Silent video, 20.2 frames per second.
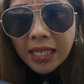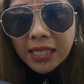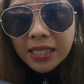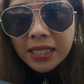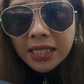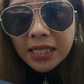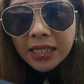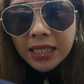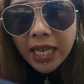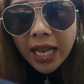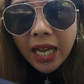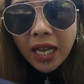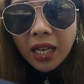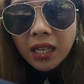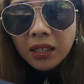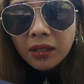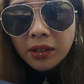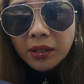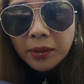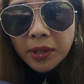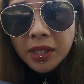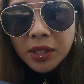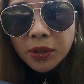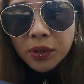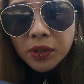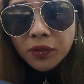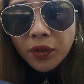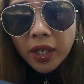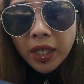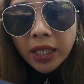And yeah, because it
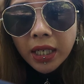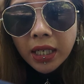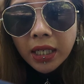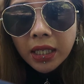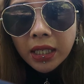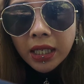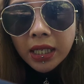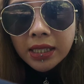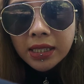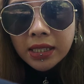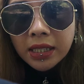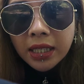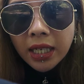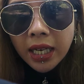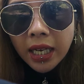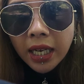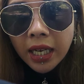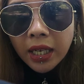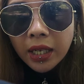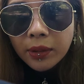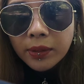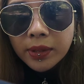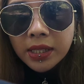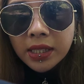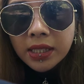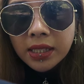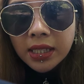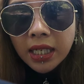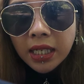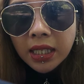was Friday yesterday, it was
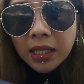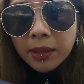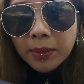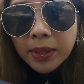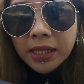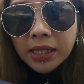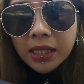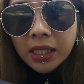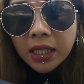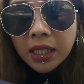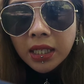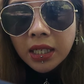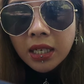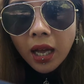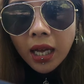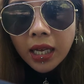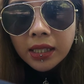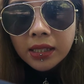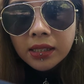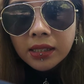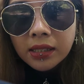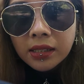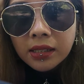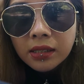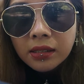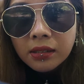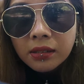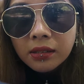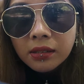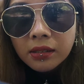insanely busy as
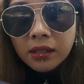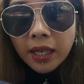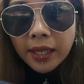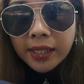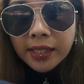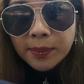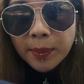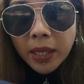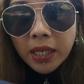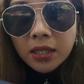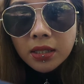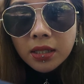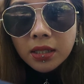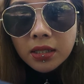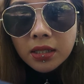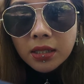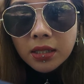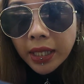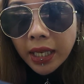expected.